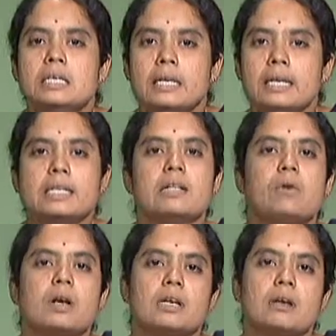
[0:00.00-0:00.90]
treat the
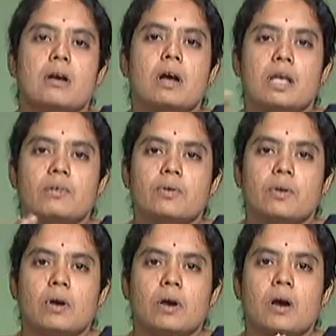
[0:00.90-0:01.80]
water
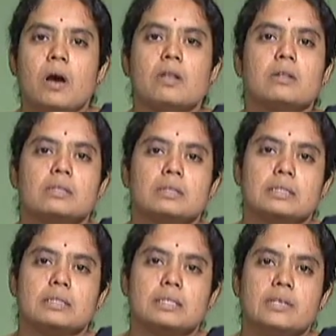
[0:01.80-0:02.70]
all
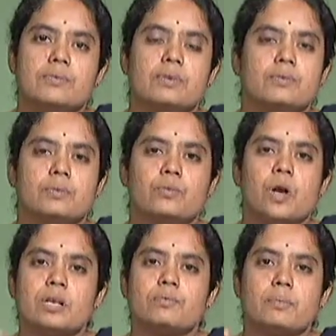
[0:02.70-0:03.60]
the different
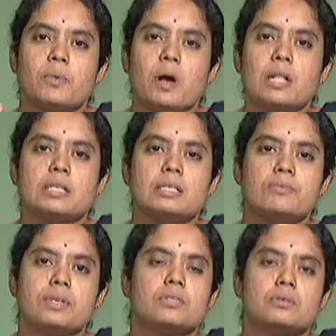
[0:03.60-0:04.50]
water from all the
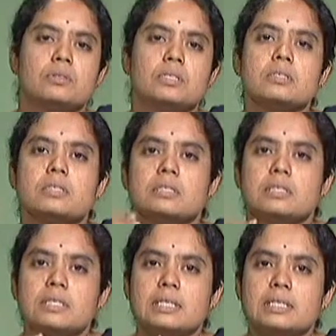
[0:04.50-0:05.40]
different sources
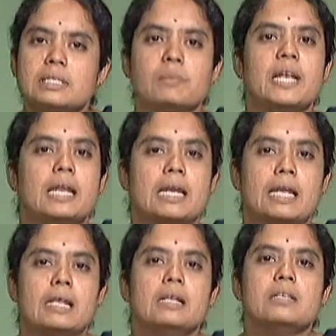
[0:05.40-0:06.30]

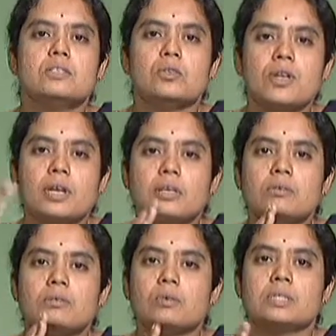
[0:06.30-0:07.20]
similarly. So you
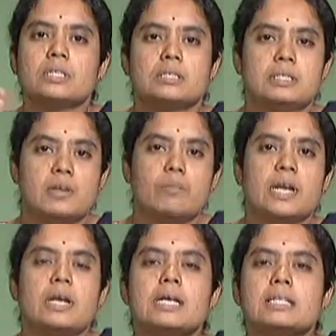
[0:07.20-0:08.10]
can know the
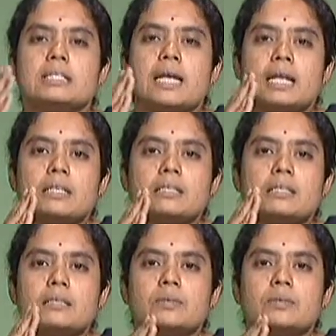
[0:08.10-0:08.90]
treatment. Then